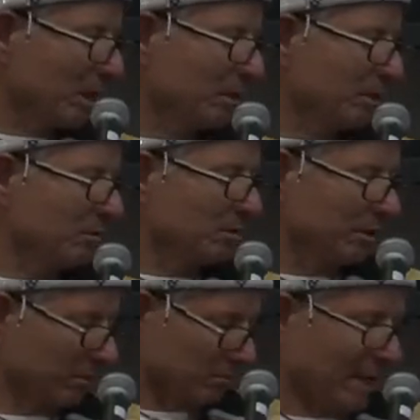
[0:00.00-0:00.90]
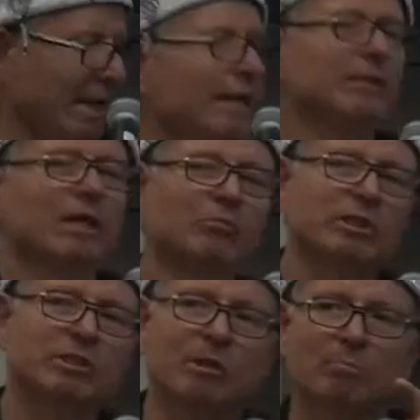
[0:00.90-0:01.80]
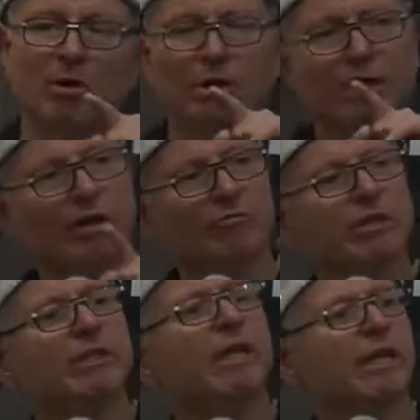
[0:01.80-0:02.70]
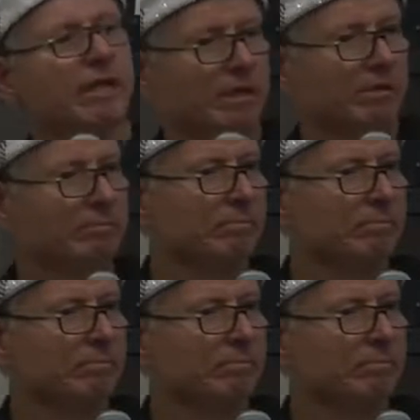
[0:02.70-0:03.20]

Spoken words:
that little ant that we step on every day,